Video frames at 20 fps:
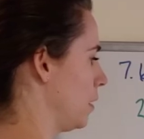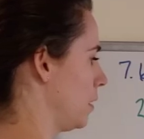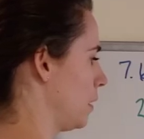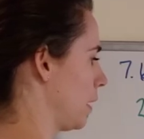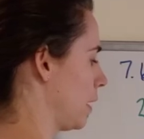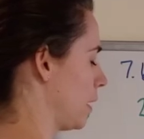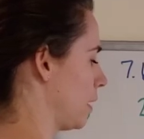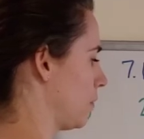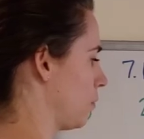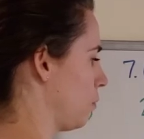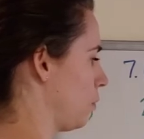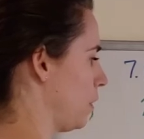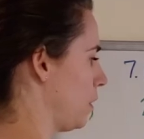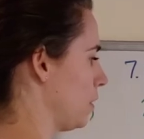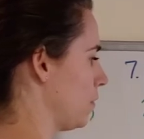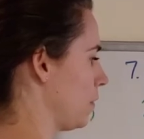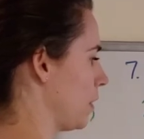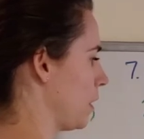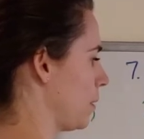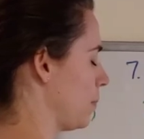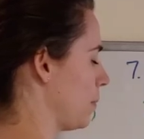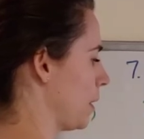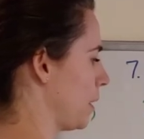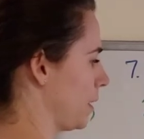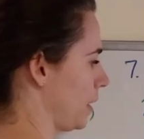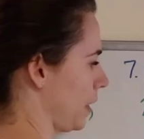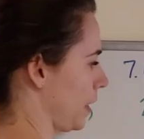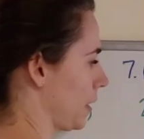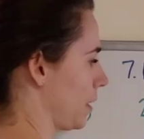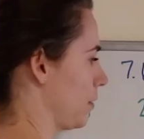Negative 1 divided by
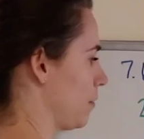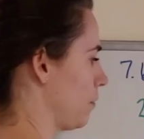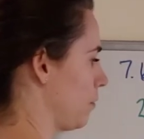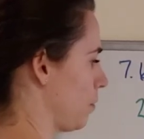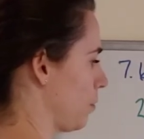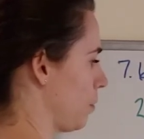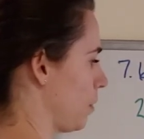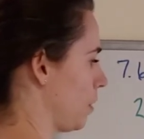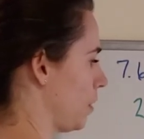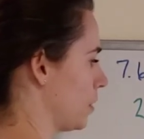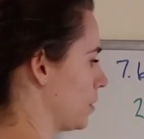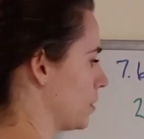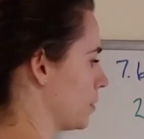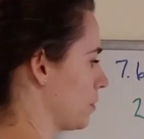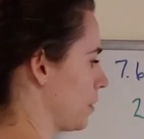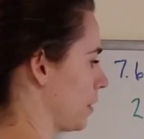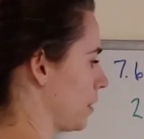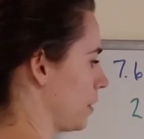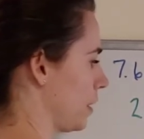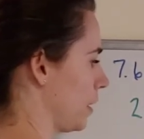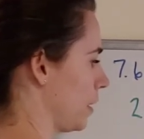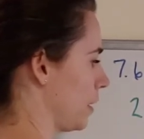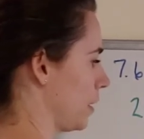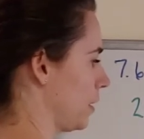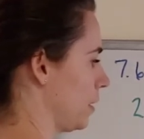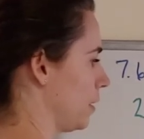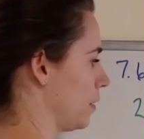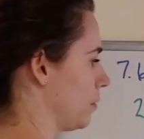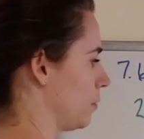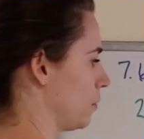negative 4. I'll just write that in.
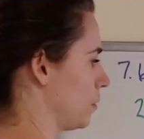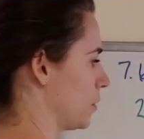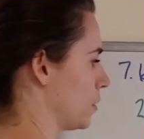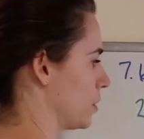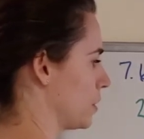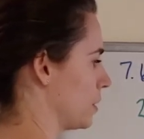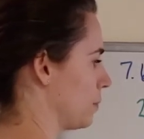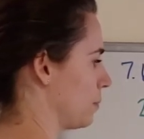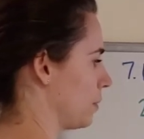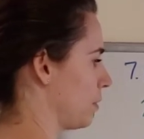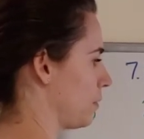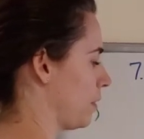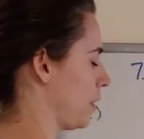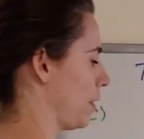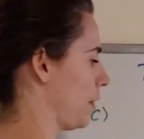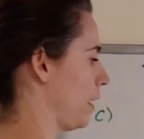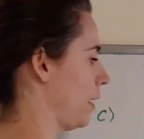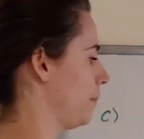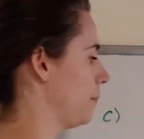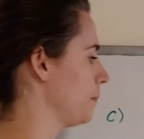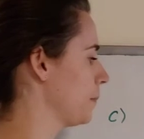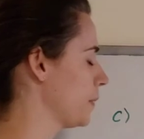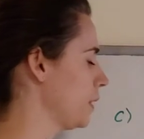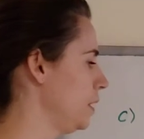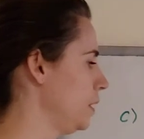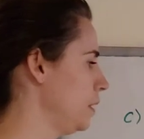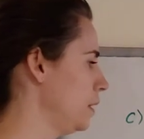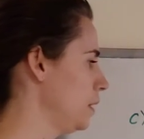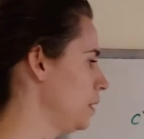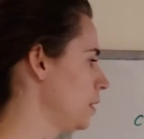We'll just simplify that.
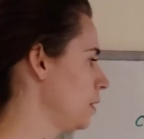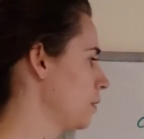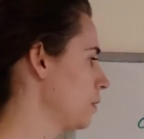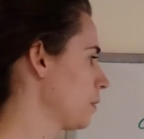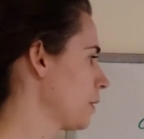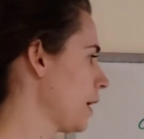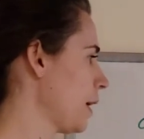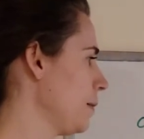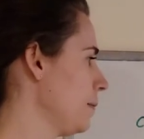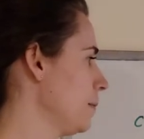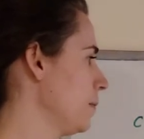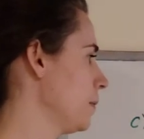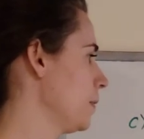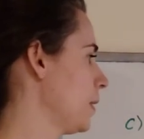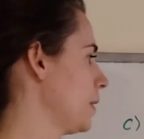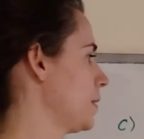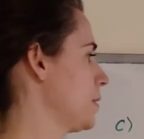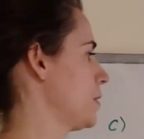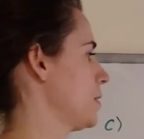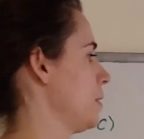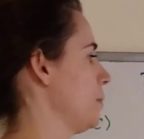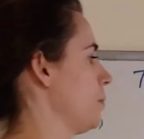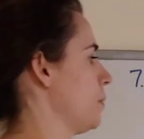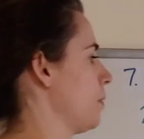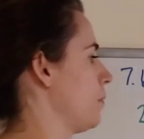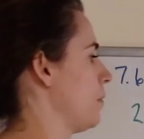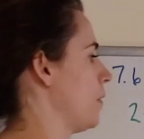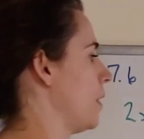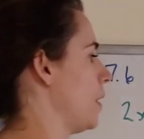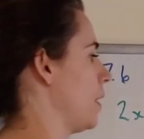Okay, let's
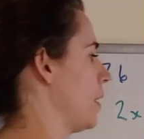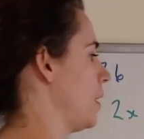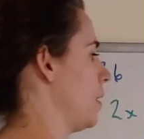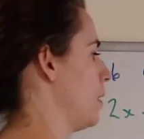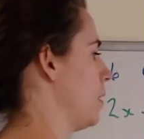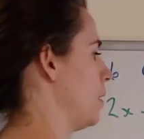simplify.